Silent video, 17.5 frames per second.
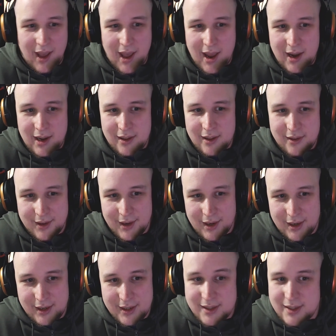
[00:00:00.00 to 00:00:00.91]

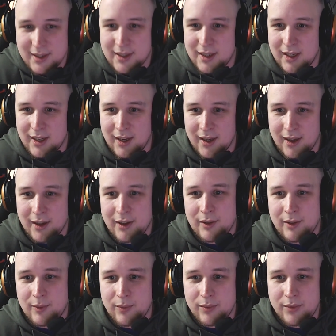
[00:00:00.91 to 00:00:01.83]
anything listed here
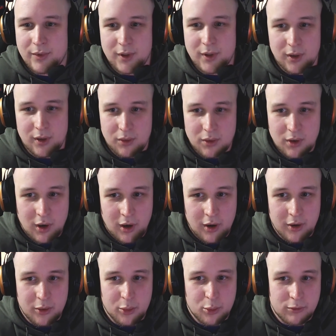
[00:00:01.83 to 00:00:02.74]
that you
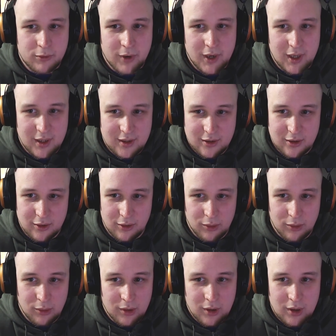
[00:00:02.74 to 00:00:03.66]
can't already
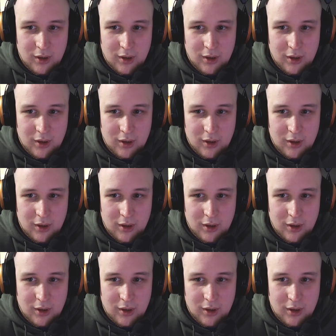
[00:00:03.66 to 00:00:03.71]
do